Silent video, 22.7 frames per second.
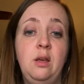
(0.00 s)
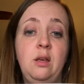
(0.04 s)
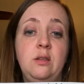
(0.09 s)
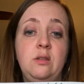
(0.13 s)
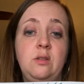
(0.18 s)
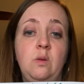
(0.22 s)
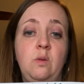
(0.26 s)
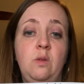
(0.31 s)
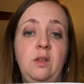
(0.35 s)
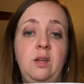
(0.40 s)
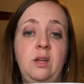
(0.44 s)

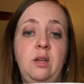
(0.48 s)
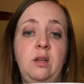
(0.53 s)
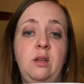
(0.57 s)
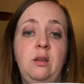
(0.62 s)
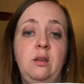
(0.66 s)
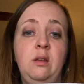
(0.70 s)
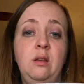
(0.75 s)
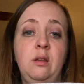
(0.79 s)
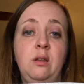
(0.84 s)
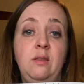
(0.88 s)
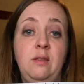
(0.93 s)
So
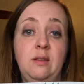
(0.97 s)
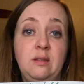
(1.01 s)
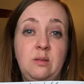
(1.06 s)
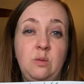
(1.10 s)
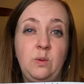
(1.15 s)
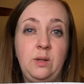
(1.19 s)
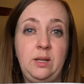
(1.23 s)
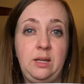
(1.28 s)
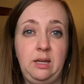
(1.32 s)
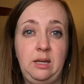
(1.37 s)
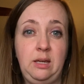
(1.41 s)
then this
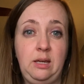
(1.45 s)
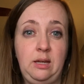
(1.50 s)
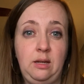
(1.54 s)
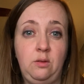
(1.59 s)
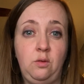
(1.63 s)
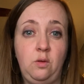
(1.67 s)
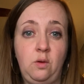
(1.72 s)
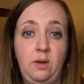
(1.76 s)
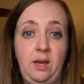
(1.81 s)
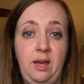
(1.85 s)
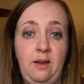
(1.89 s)
one can get a
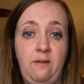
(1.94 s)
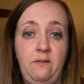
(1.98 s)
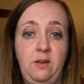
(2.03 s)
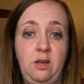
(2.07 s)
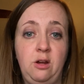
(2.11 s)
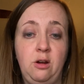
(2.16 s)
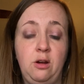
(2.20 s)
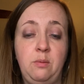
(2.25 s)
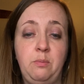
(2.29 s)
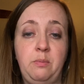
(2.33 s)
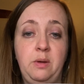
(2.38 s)
little
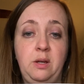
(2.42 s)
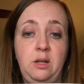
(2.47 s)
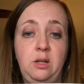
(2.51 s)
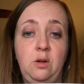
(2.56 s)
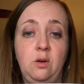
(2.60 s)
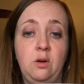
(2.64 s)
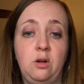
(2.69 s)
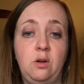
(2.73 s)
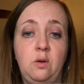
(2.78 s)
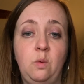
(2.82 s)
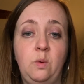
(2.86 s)
heavier, but
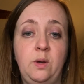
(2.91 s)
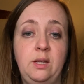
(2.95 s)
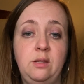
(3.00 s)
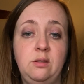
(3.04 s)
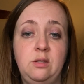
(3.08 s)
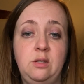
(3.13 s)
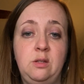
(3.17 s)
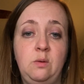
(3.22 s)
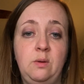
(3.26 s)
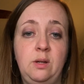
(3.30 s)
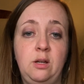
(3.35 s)
you're going
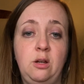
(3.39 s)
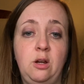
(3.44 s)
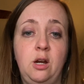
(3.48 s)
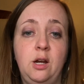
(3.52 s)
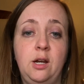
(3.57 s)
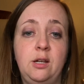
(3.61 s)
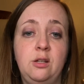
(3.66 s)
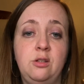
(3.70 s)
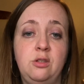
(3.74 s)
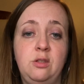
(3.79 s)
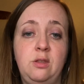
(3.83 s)
to
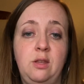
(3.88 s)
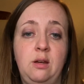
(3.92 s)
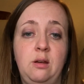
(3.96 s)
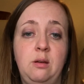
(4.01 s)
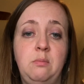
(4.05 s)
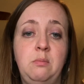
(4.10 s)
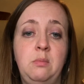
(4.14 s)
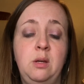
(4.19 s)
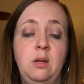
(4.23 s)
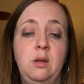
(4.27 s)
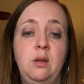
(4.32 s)
encourage
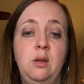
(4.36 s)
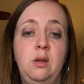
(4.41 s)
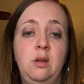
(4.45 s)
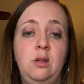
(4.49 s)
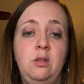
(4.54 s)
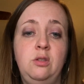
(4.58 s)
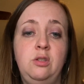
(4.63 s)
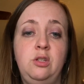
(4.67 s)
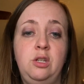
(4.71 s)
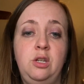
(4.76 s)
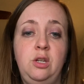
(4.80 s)
them
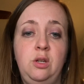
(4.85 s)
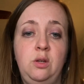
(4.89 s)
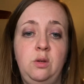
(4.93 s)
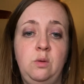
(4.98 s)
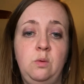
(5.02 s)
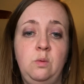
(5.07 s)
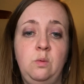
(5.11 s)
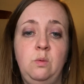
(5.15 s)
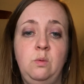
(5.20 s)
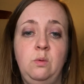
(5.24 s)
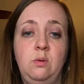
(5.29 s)

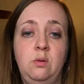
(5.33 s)
to